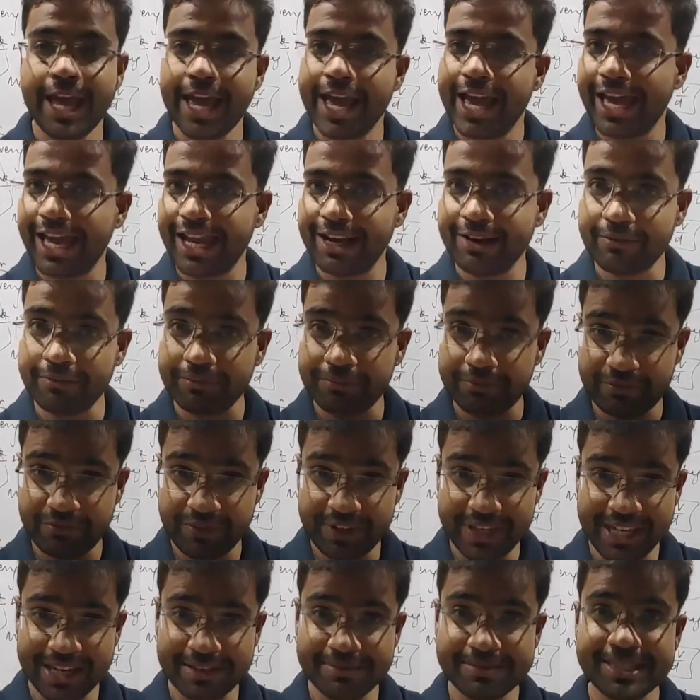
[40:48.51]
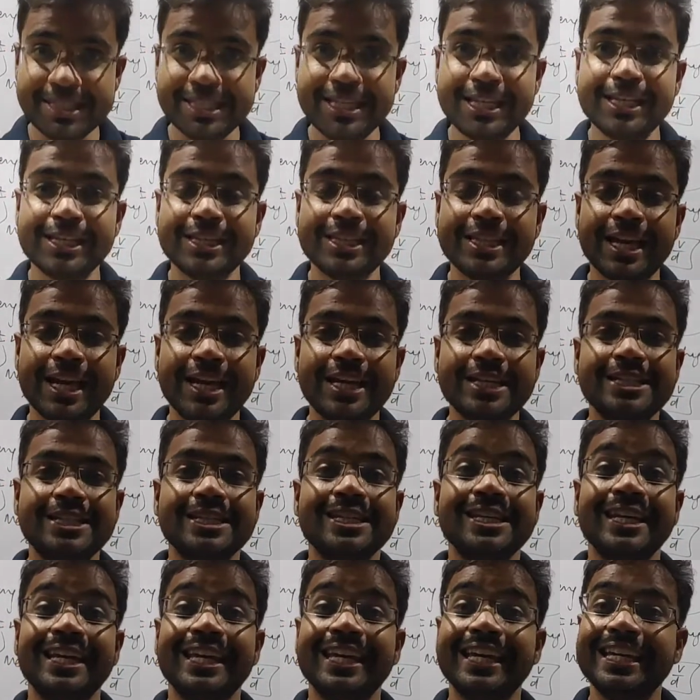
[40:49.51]
And we have seen that
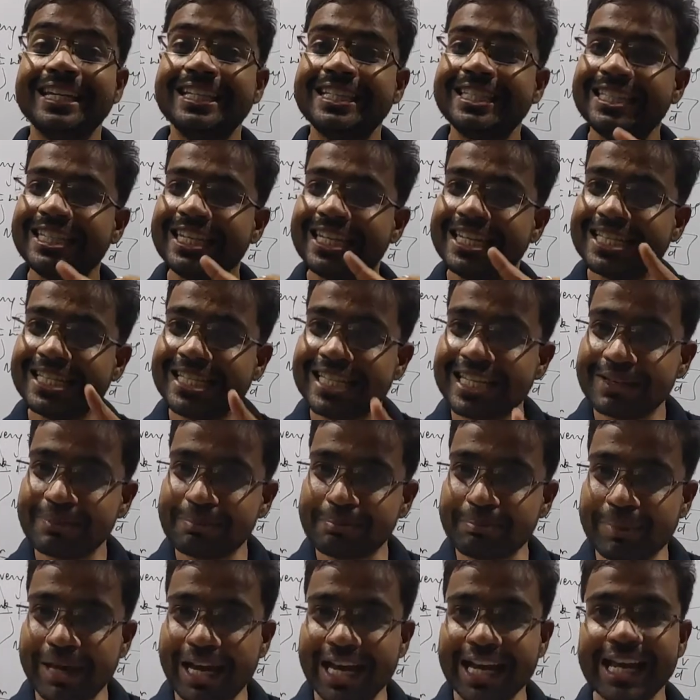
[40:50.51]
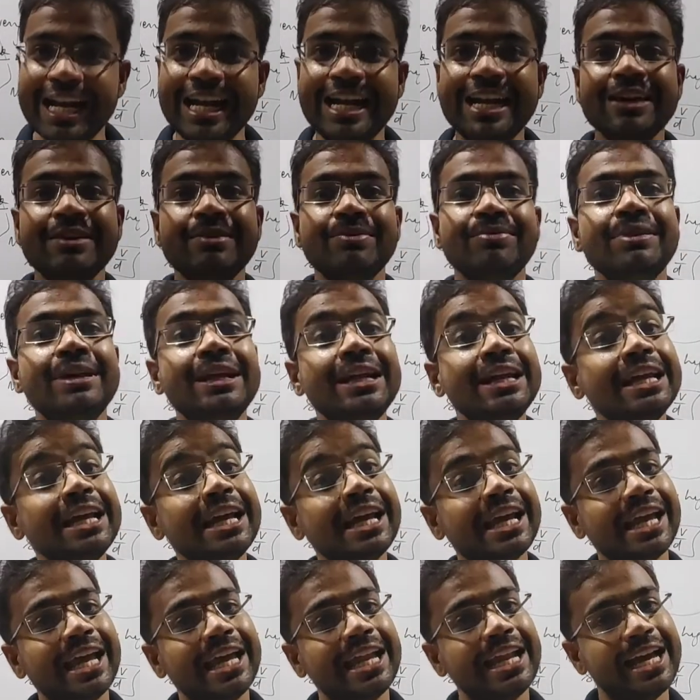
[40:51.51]
a changing magnetic field
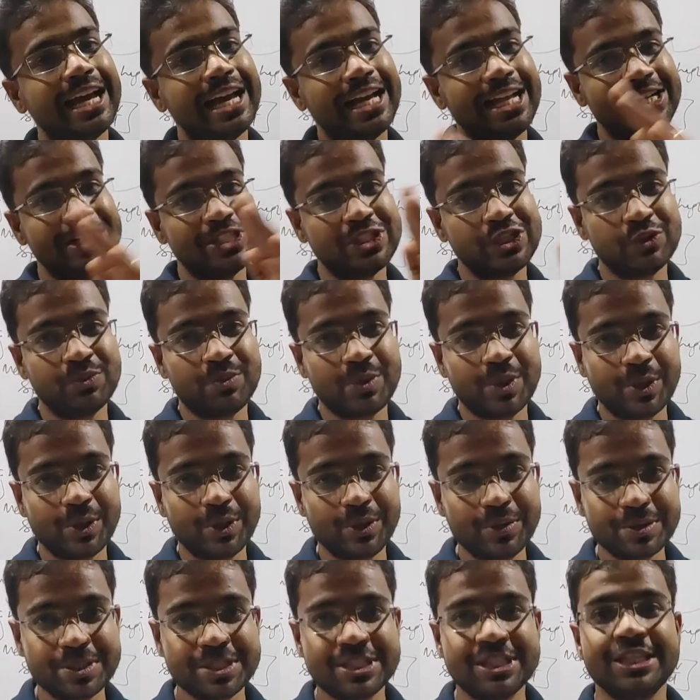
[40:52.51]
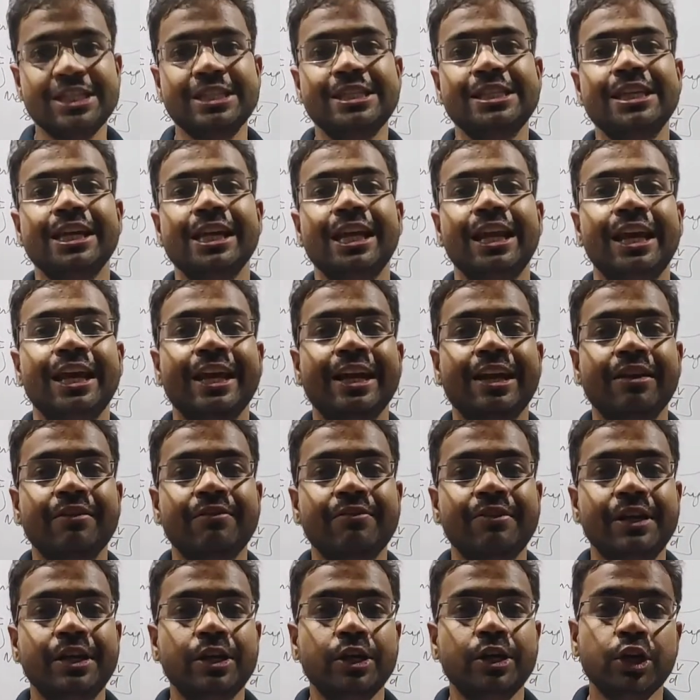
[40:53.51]
can also produce changing electric
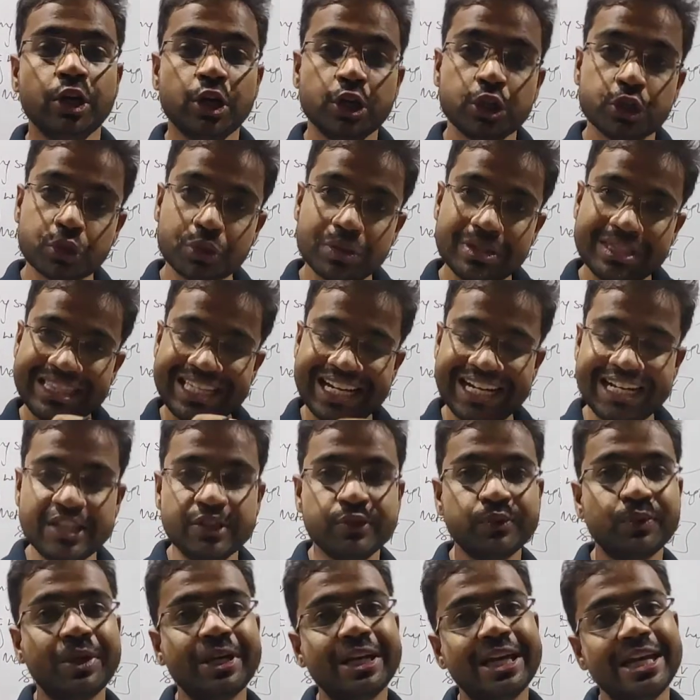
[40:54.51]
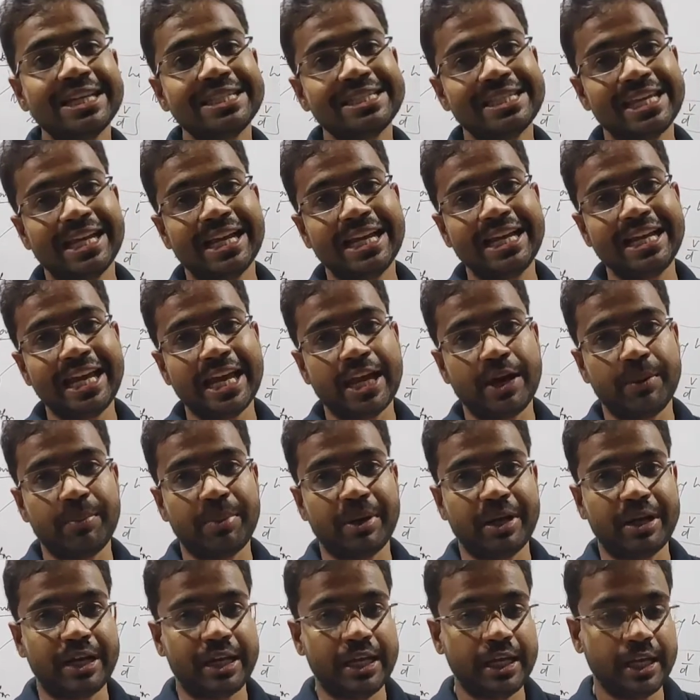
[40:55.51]
field. So that is what exactly
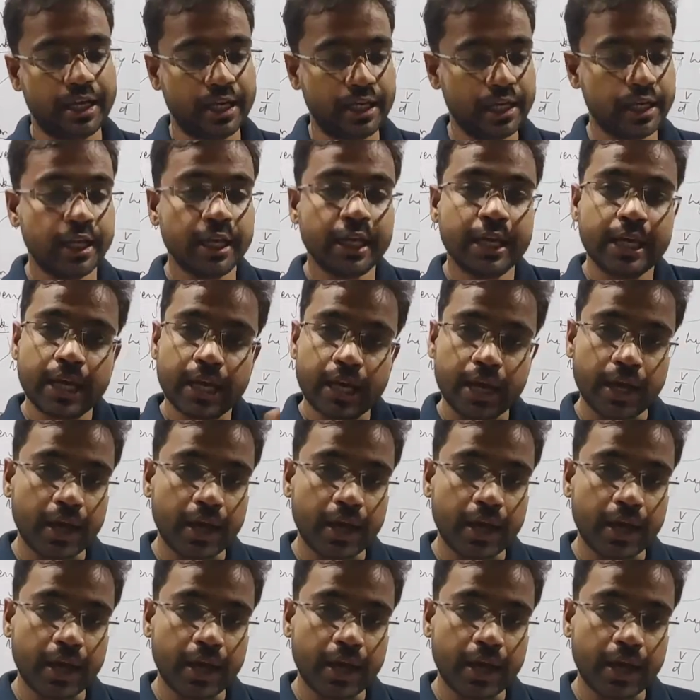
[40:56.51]
happened here.